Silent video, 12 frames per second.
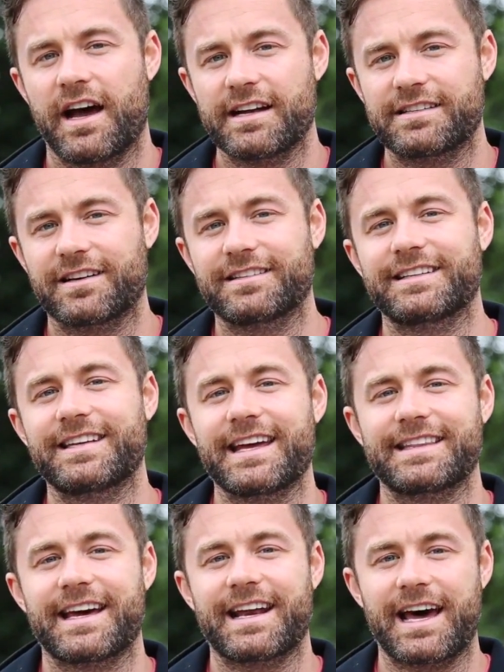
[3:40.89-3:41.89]
I start to
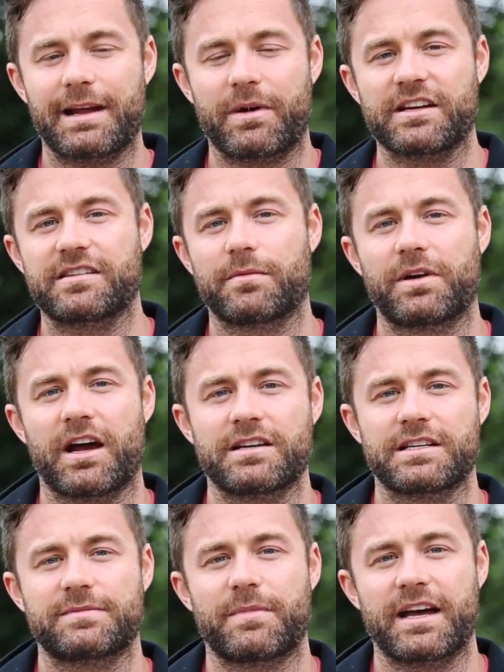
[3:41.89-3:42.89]
take that on, my
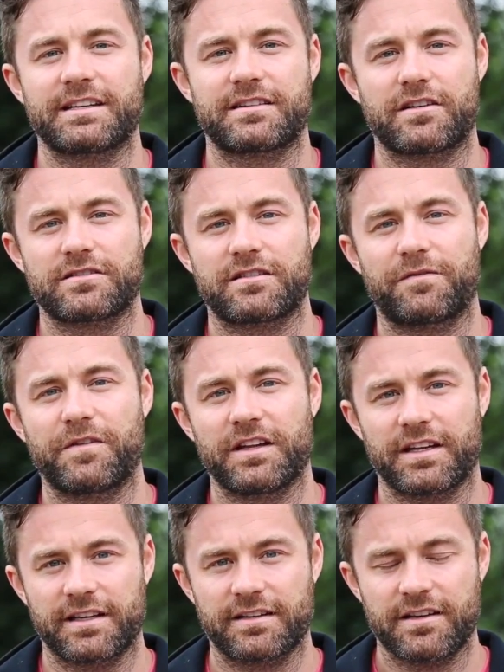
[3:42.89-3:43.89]
subconscious mind starts to
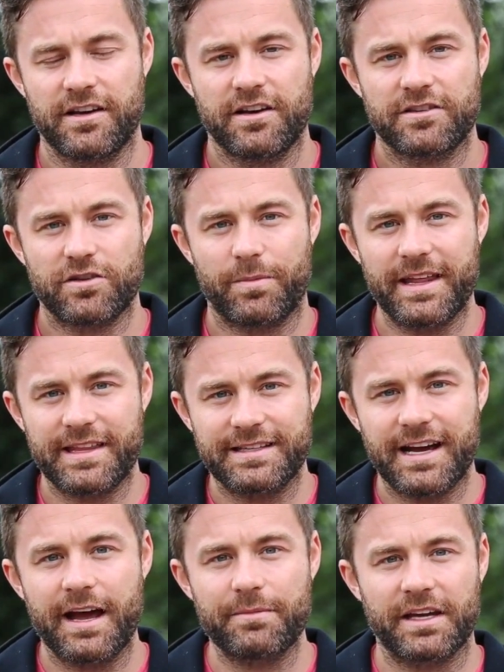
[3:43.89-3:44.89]
feel it. So by the
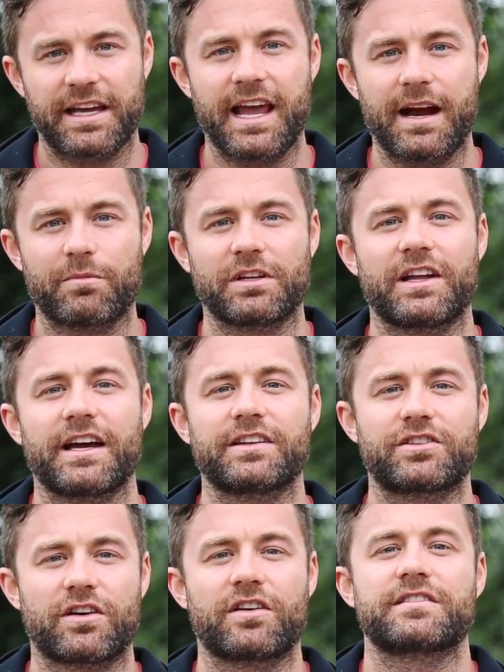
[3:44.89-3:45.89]
time the camera light
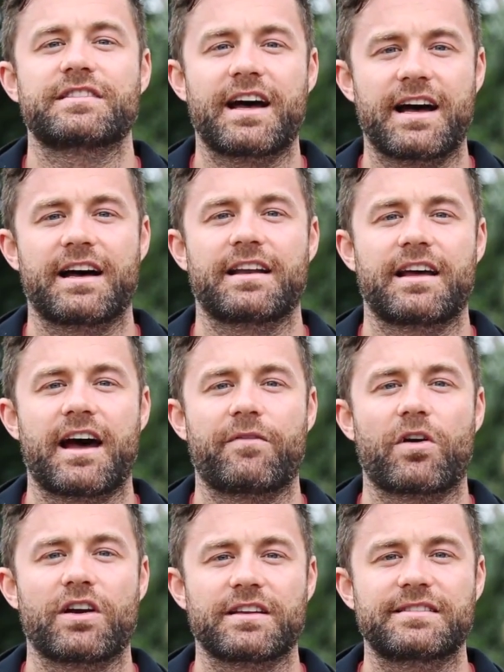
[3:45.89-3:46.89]
turns on,
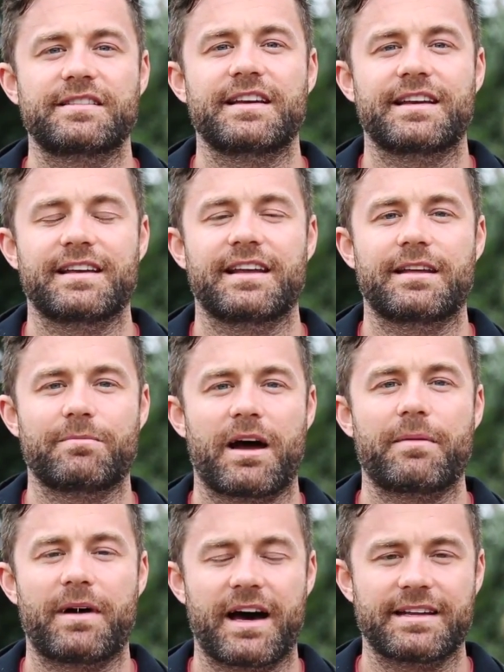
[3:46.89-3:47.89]
I've already seen it in
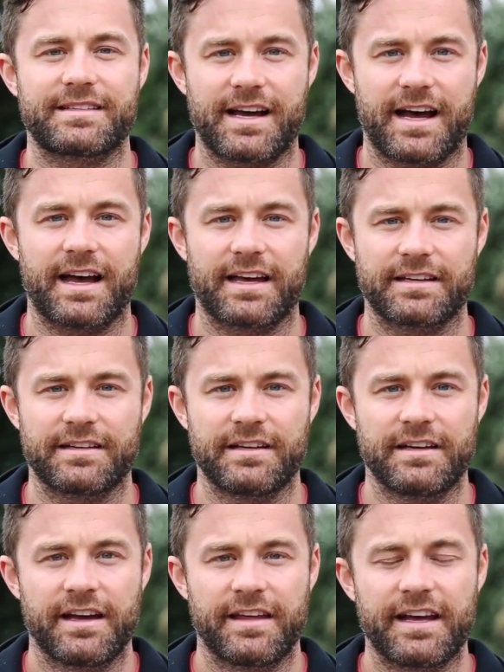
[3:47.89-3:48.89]
my mind's eye.
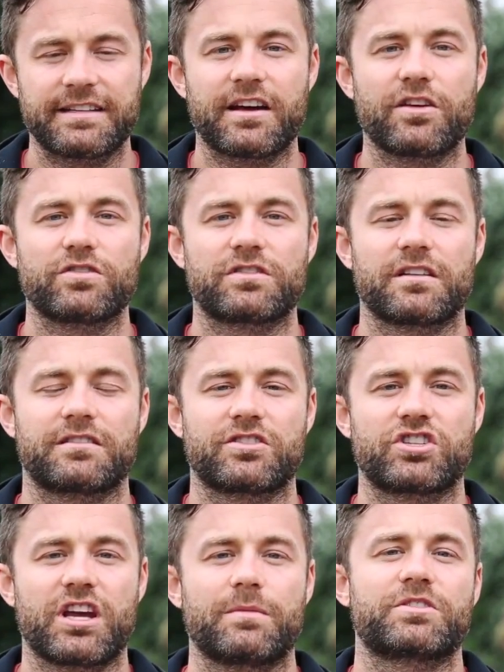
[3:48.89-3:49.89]
That's how you start to
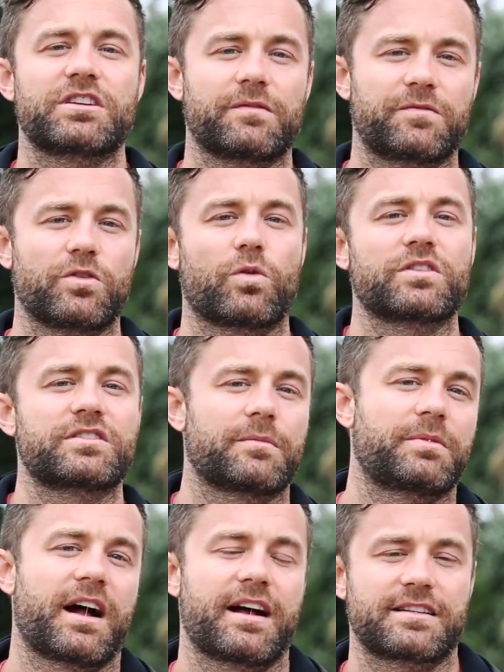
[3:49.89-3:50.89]
shapeshift your
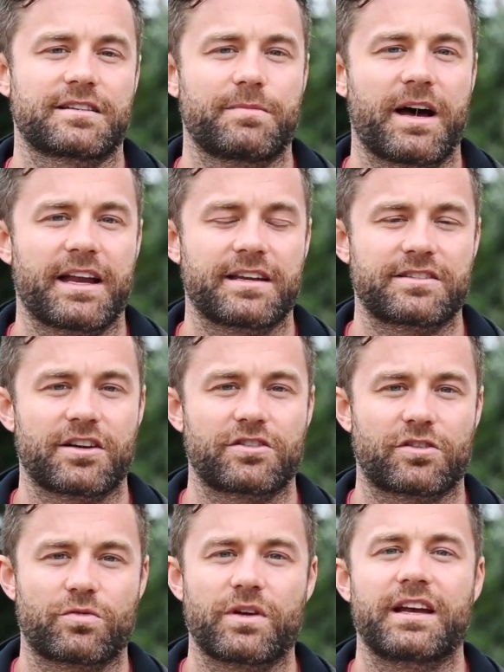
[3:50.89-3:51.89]
subconscious mind and start
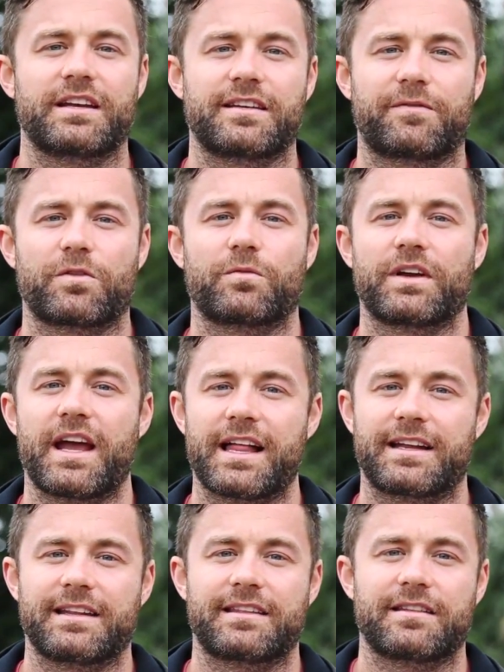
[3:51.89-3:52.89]
to create a different
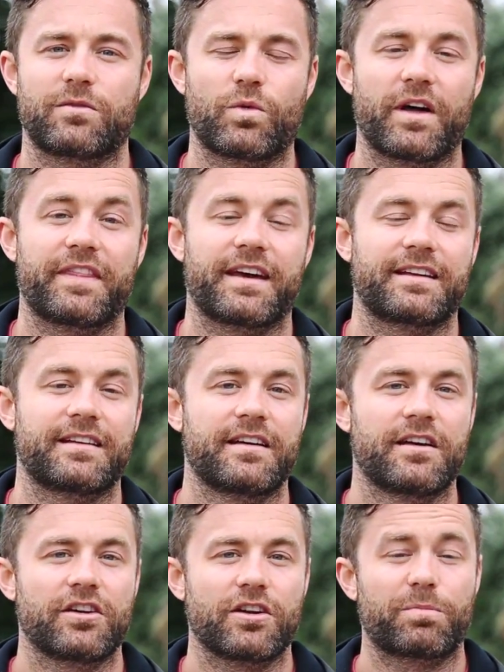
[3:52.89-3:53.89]
reality than the one that
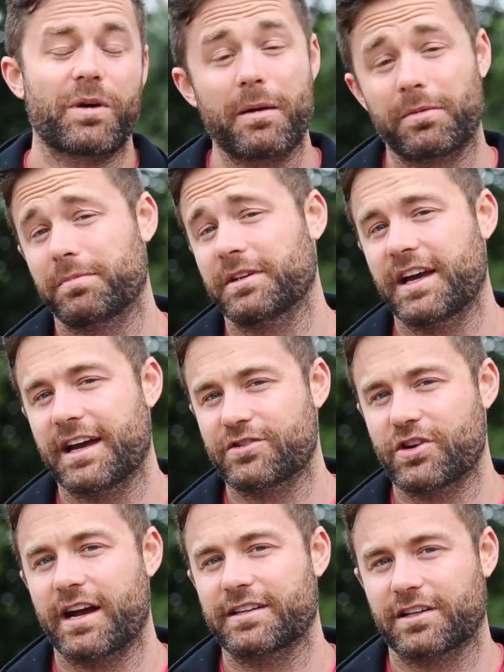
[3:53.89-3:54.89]
you're probably on
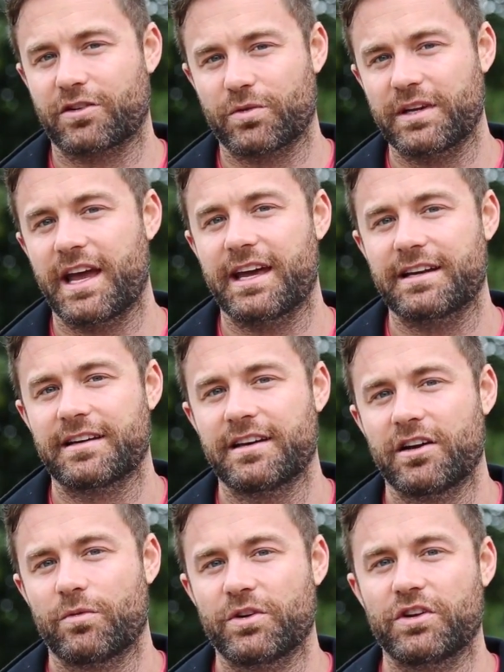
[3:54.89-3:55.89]
track to create
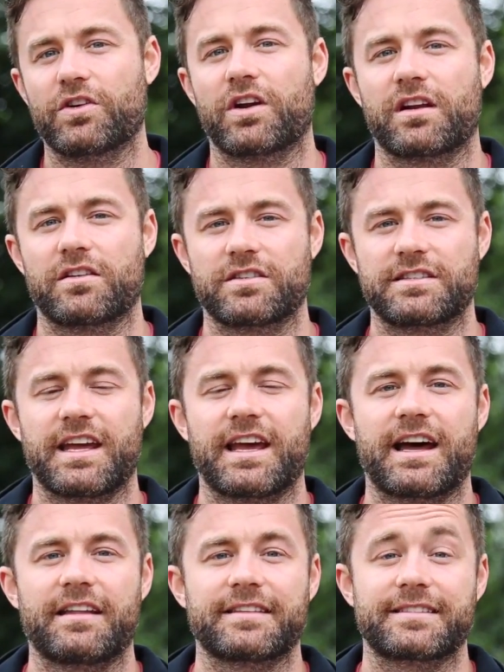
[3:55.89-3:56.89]
when you don't
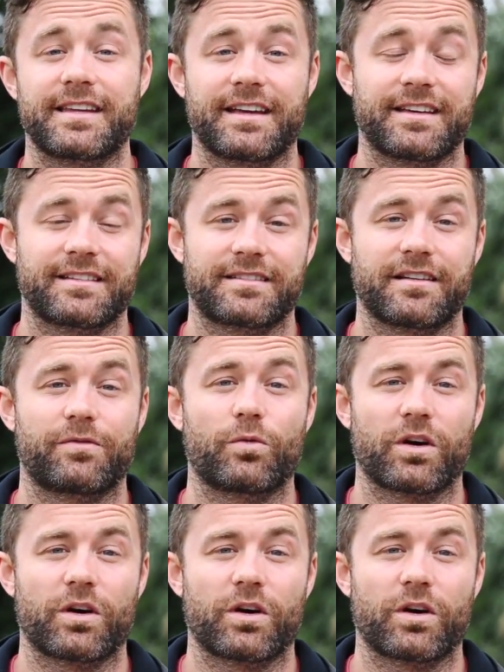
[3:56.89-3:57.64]
understand how this thinking stuff